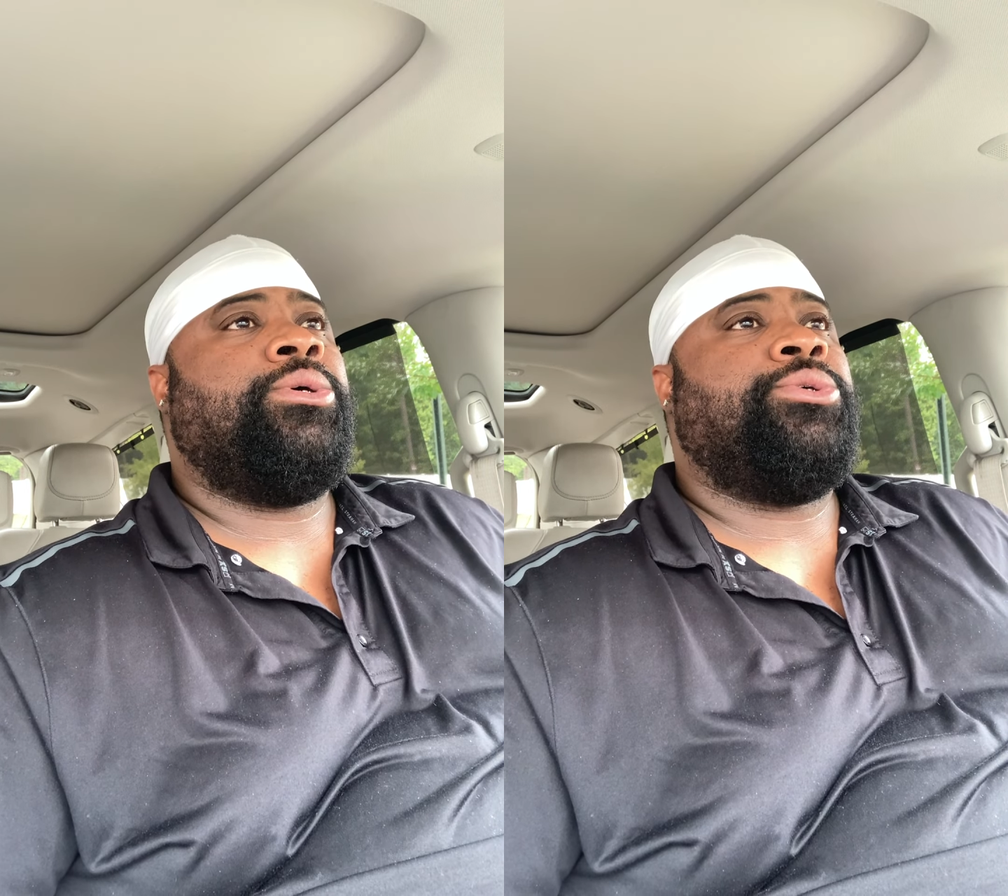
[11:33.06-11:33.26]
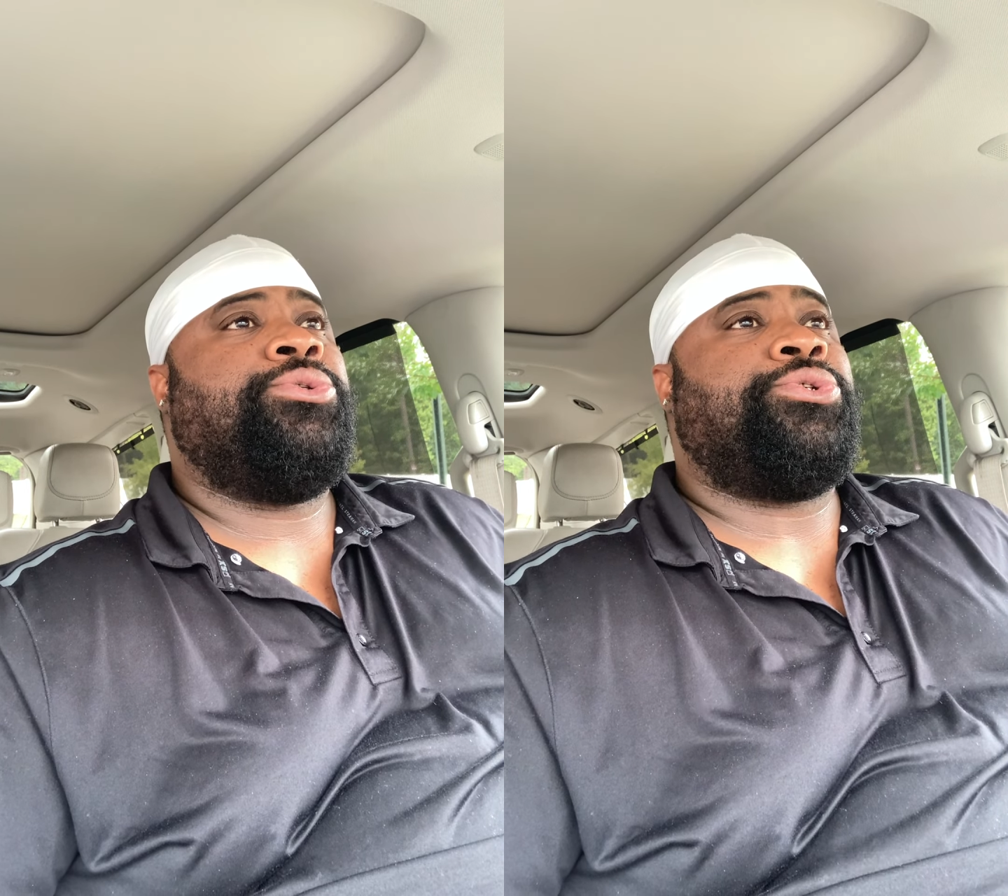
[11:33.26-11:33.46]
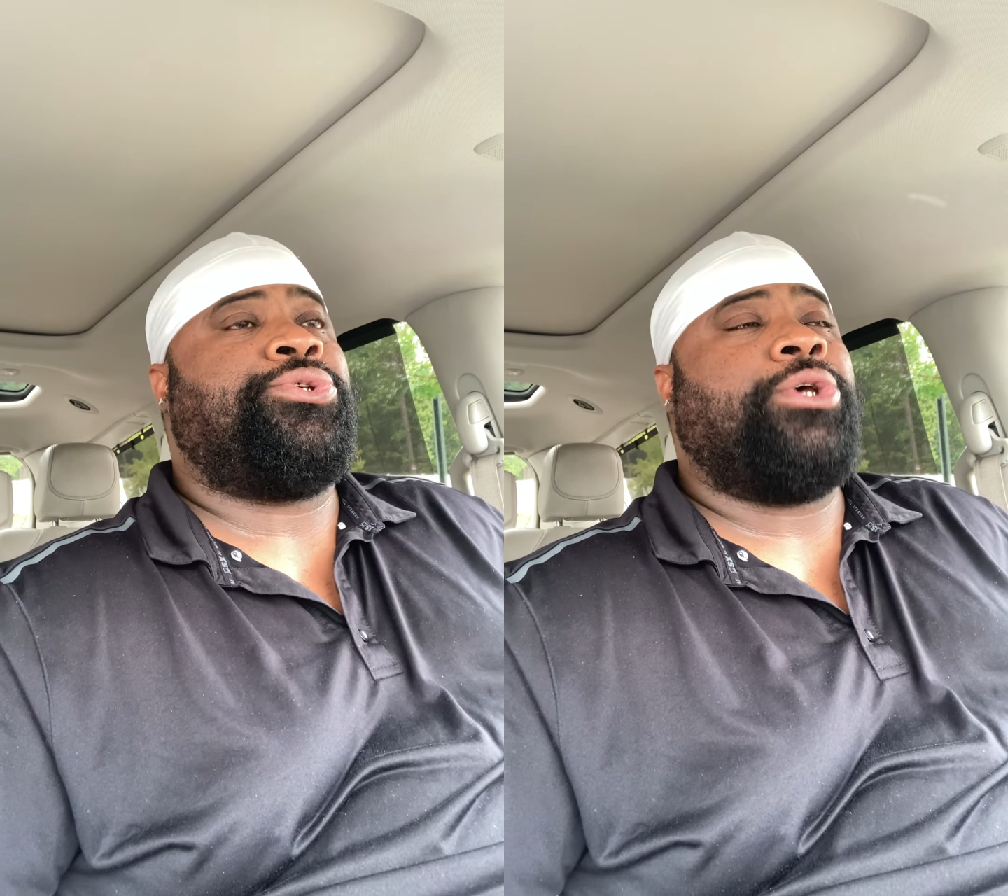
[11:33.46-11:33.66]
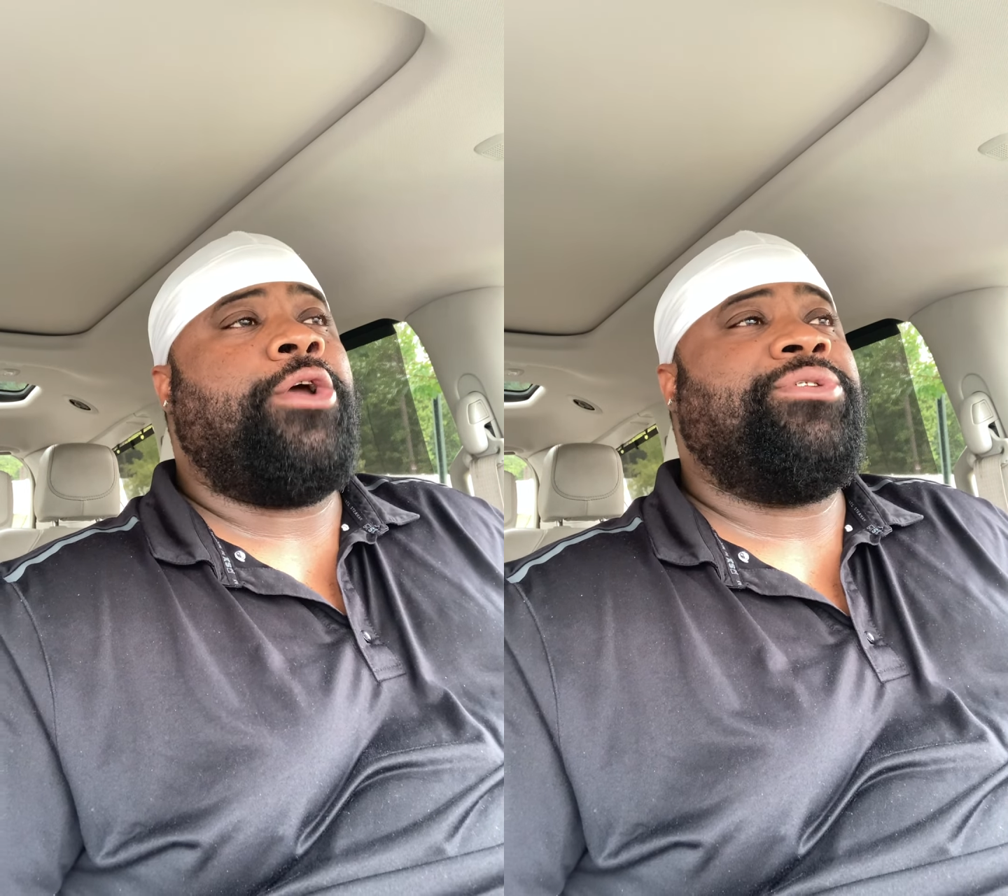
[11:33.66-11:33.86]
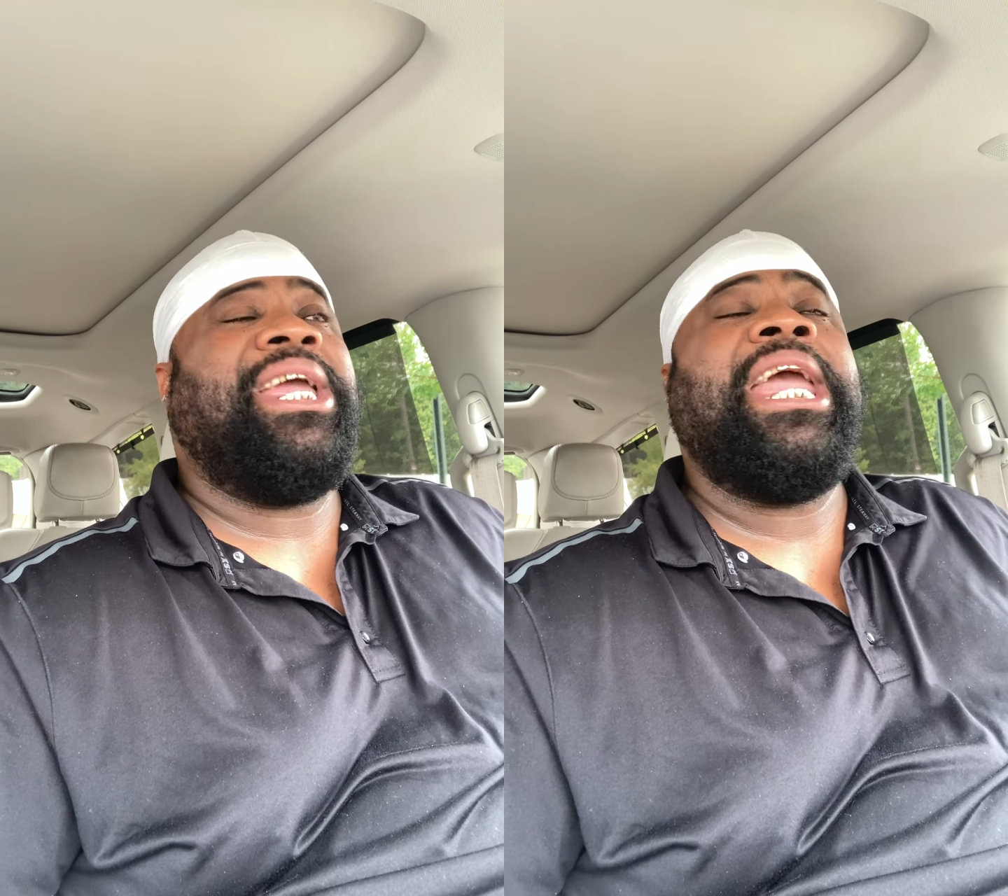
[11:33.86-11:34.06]

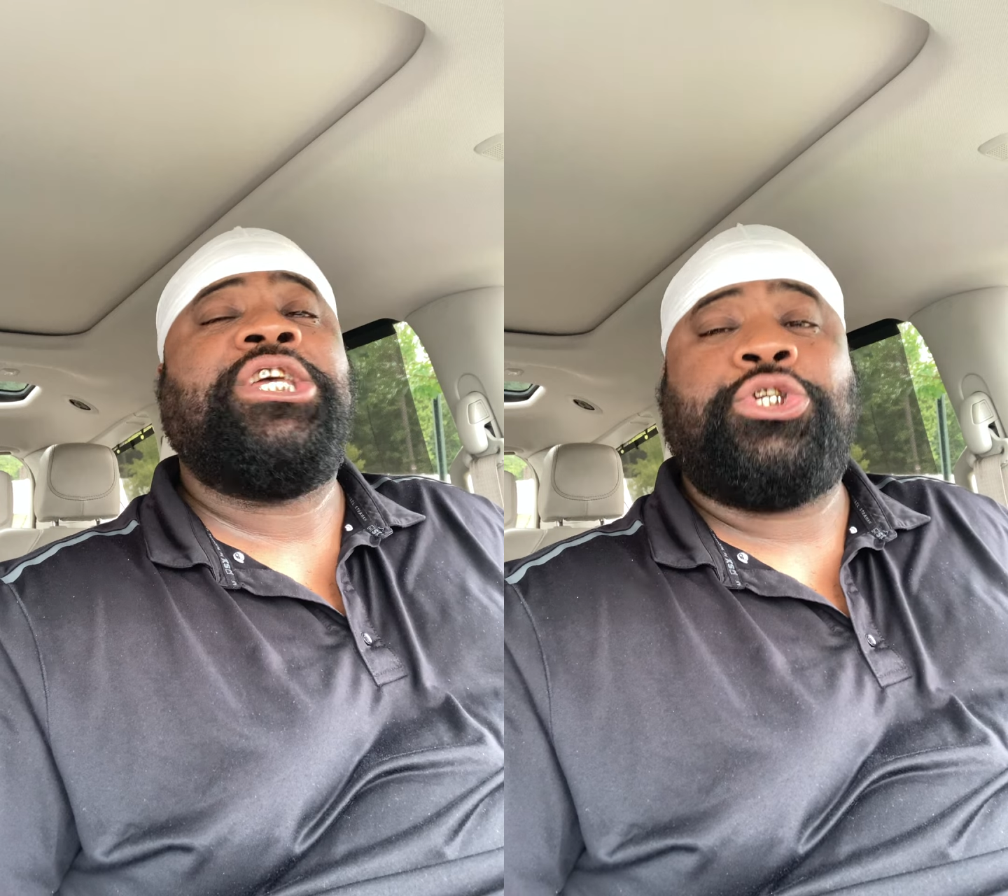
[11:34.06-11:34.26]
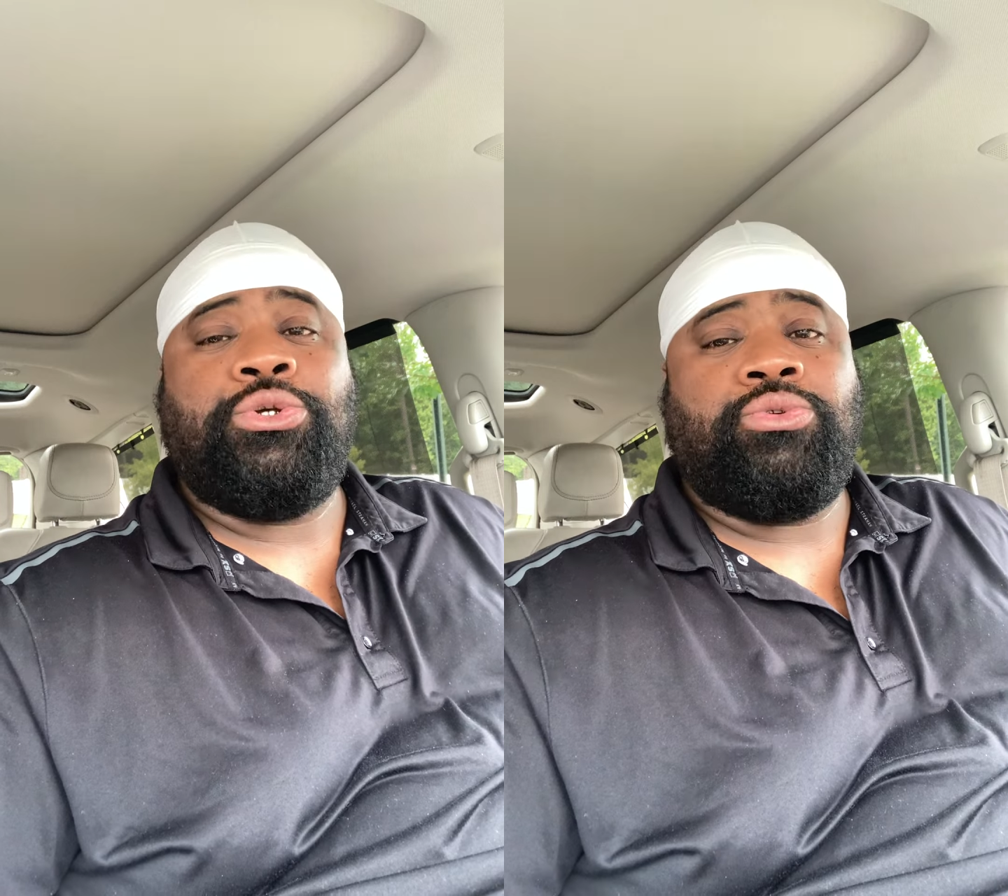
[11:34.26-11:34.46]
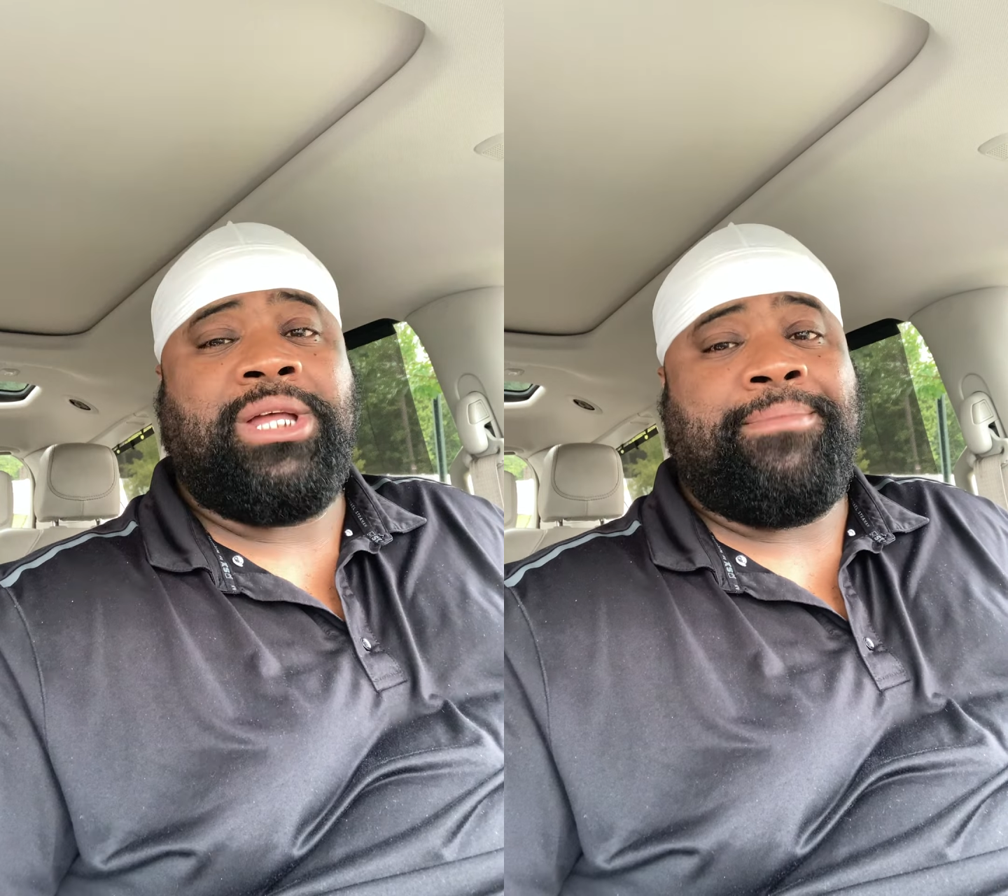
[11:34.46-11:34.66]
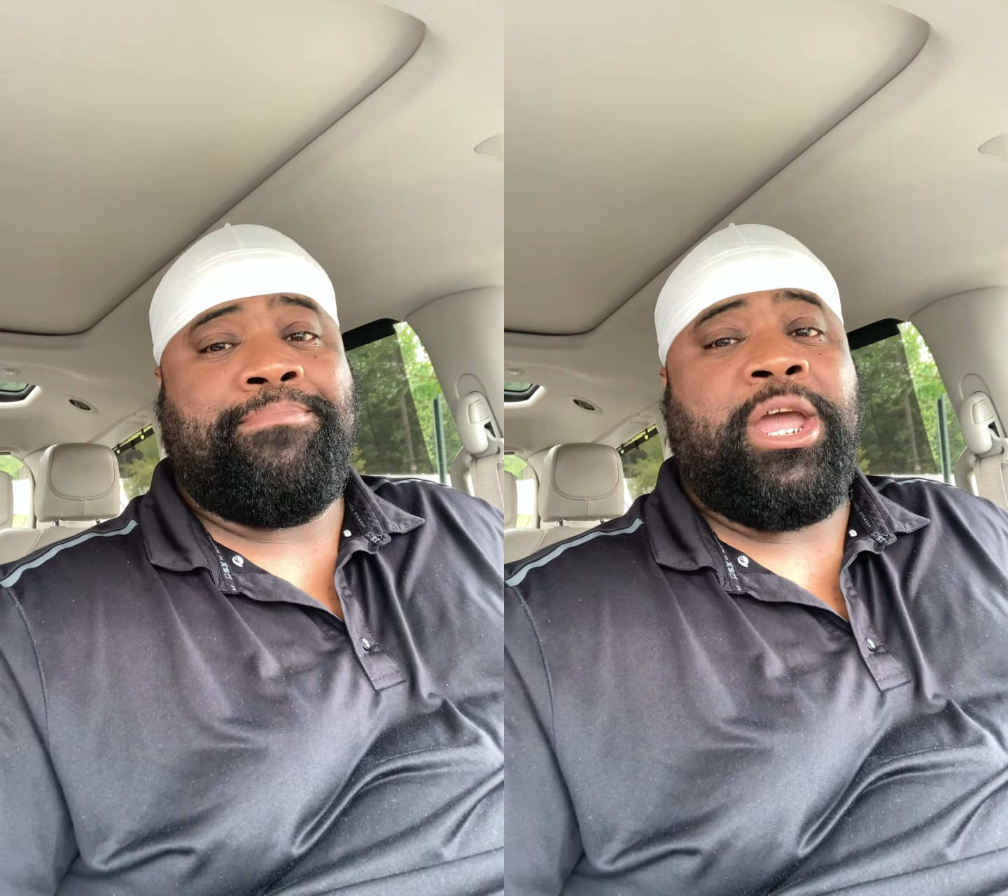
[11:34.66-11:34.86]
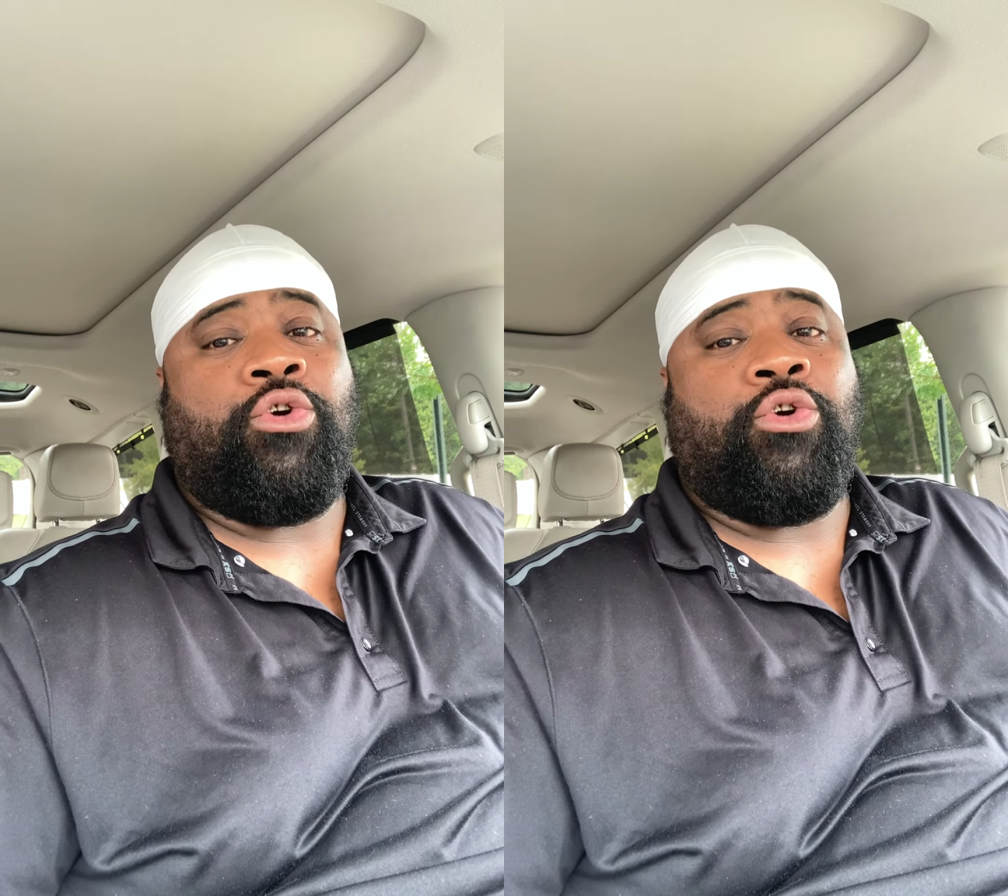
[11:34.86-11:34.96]
certain issues that may